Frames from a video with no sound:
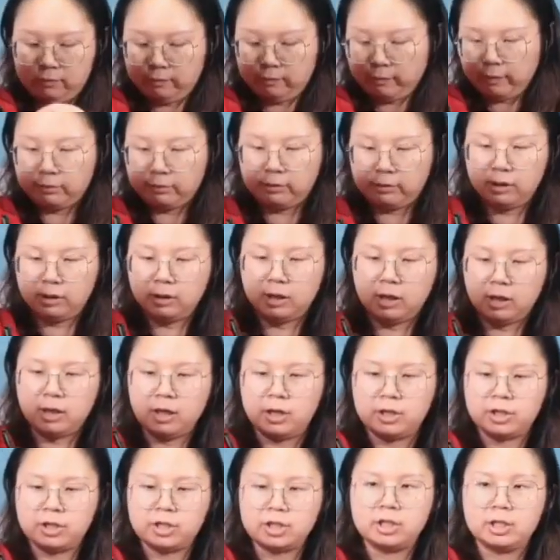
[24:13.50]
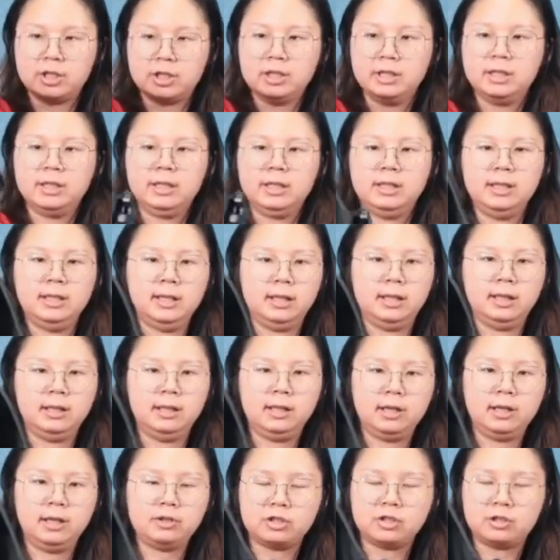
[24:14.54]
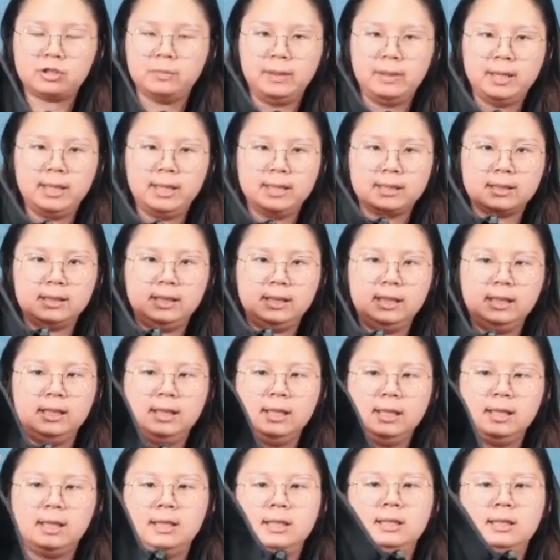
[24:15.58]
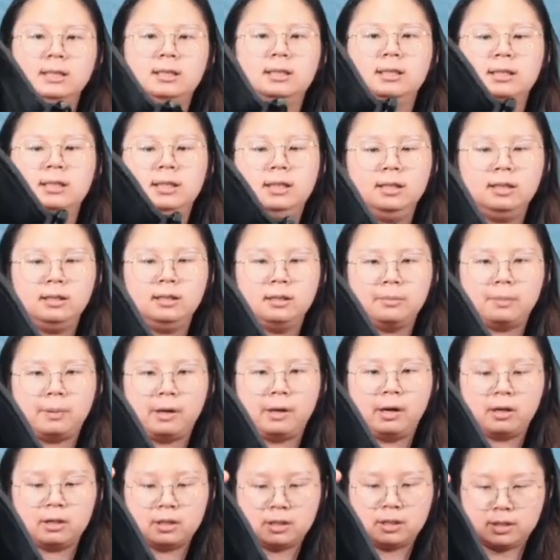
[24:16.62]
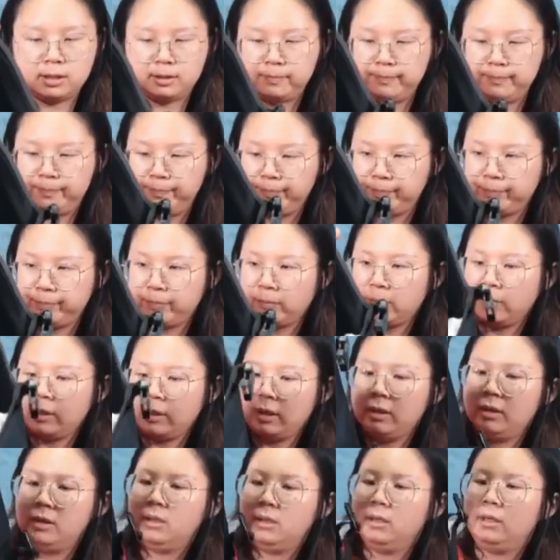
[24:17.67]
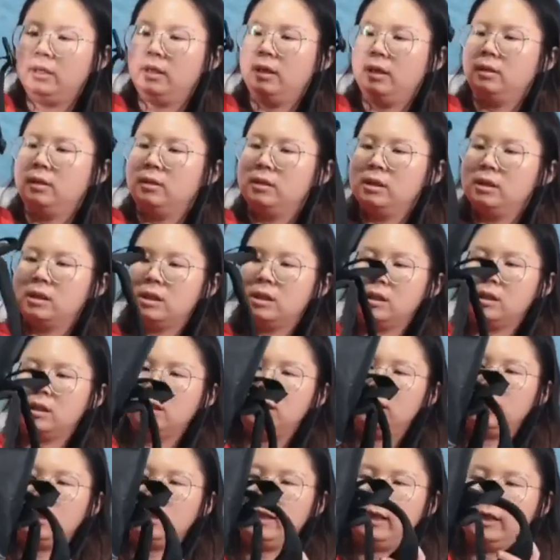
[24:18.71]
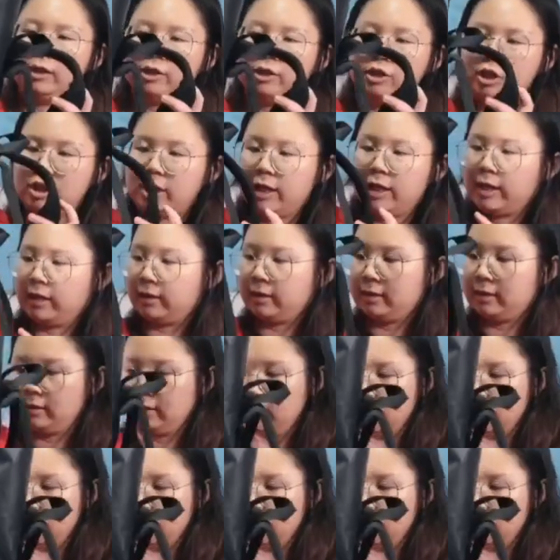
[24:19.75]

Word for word: very large yeah large capacity in inner part and uh, let's check